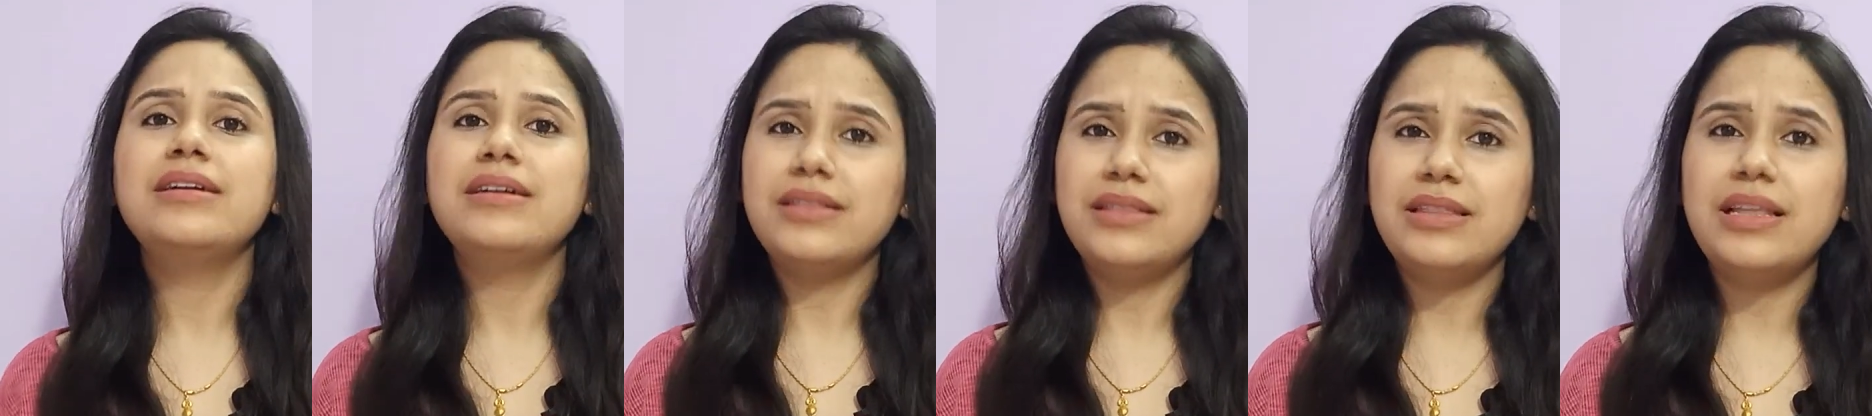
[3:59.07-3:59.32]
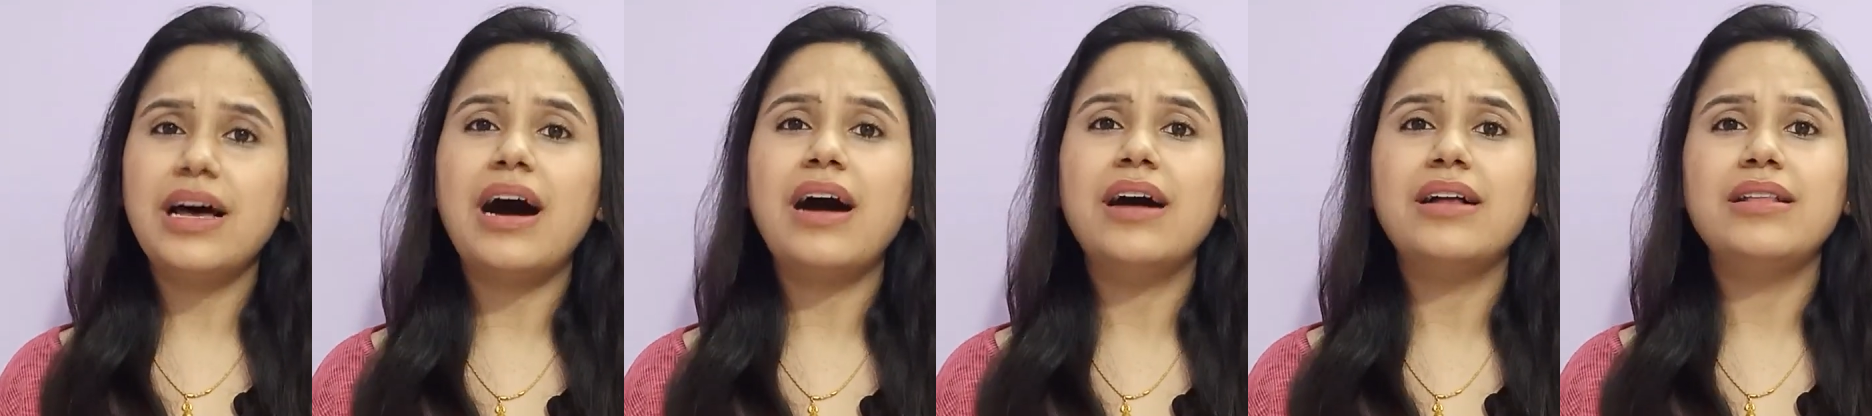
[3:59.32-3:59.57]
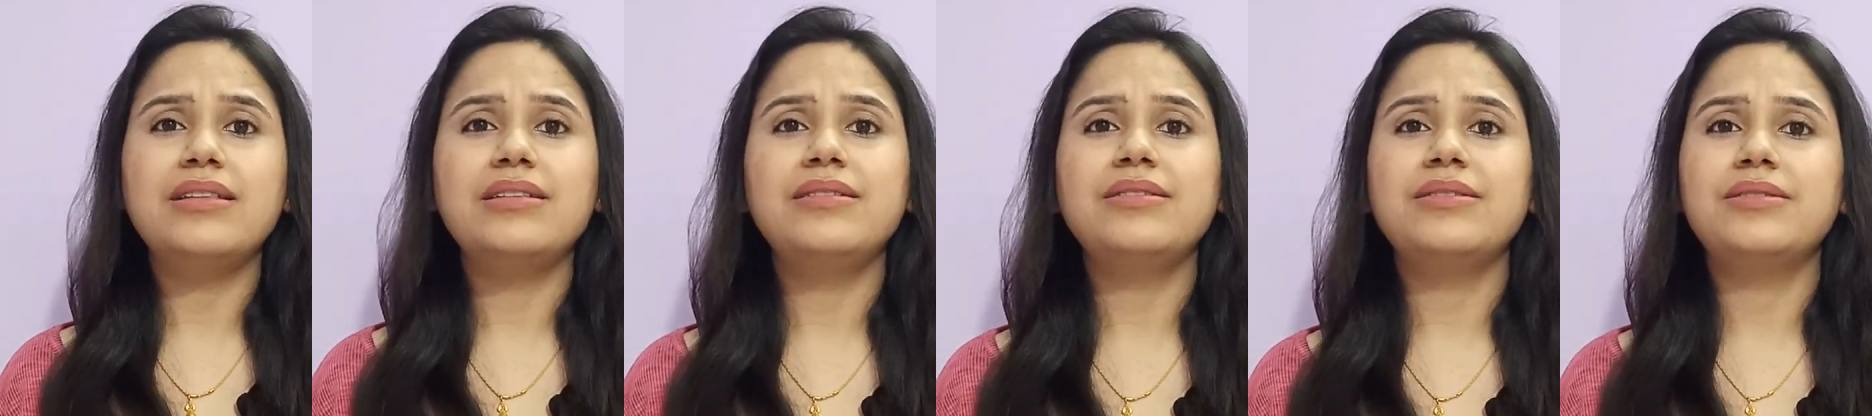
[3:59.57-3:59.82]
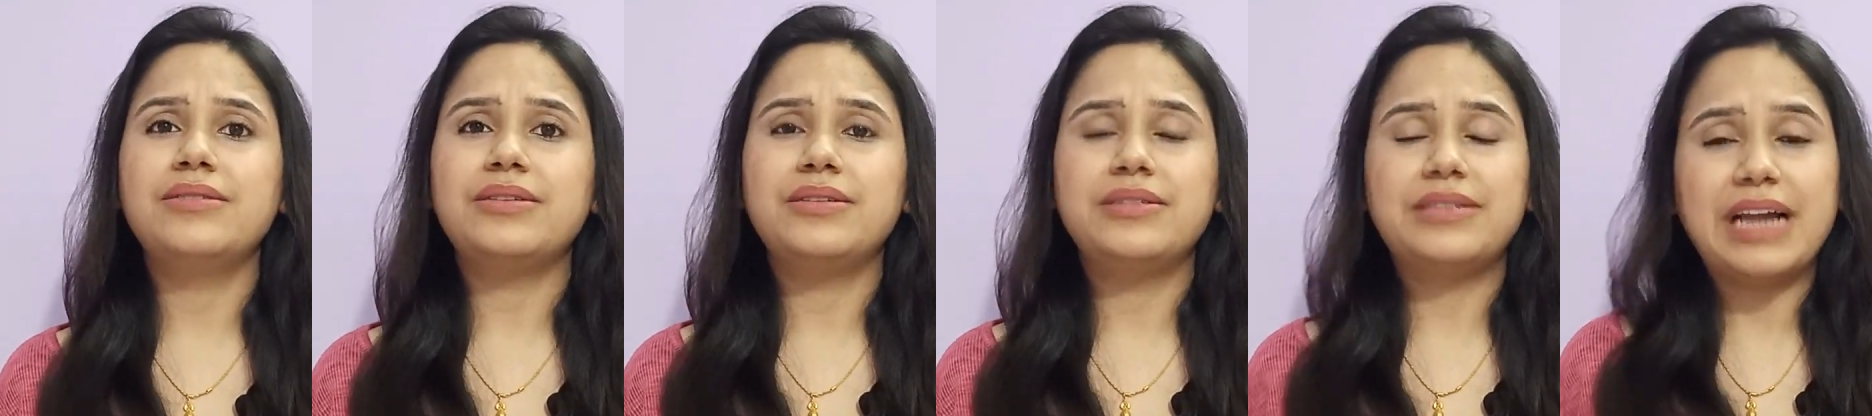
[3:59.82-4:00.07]
dal,
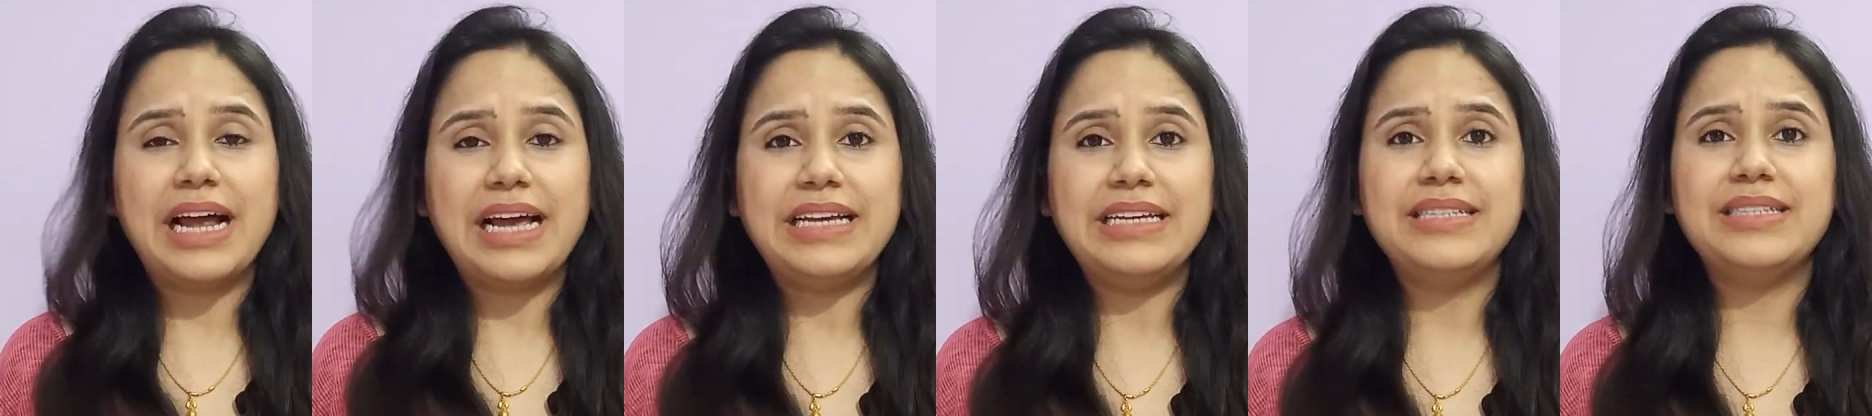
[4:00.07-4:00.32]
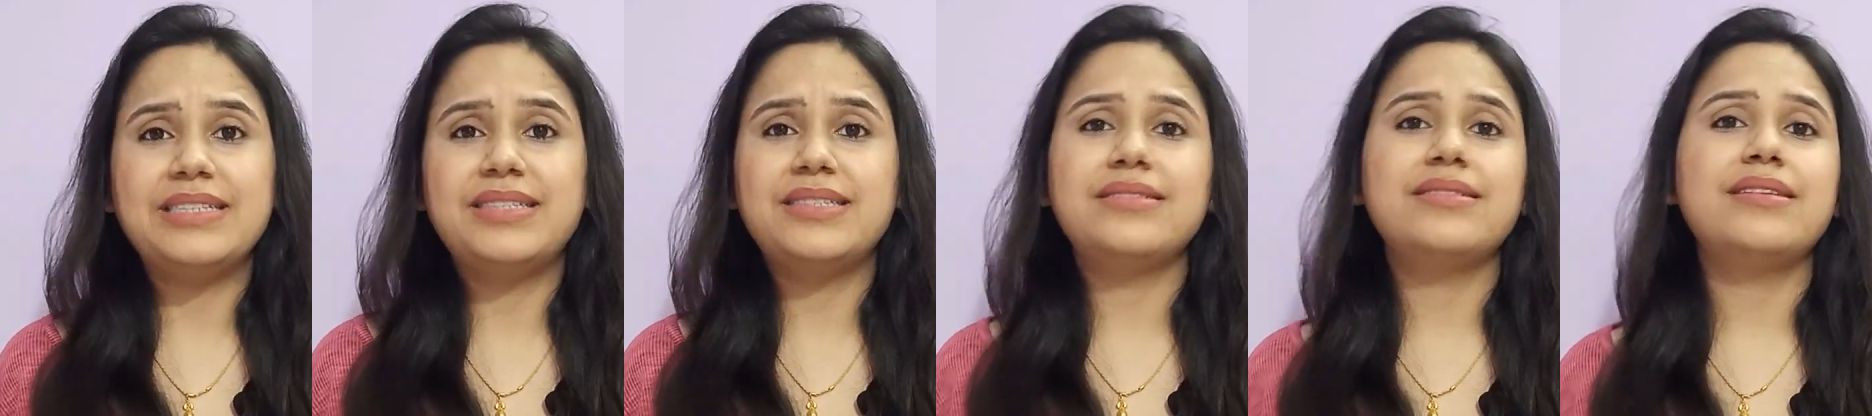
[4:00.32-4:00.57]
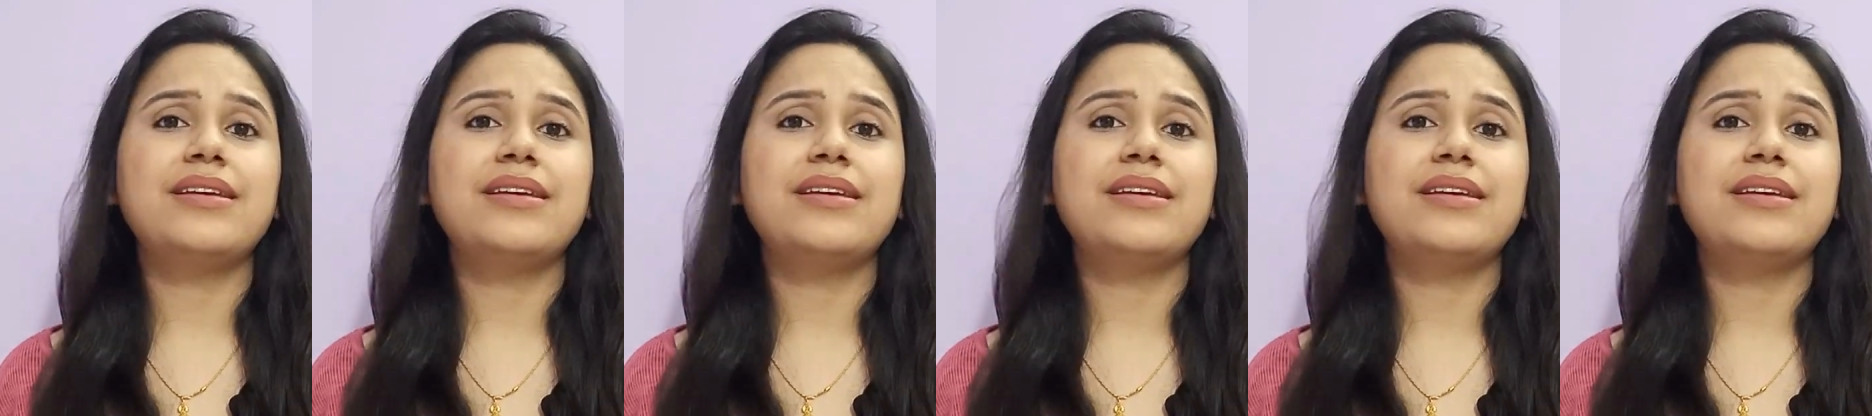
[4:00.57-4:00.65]
rice,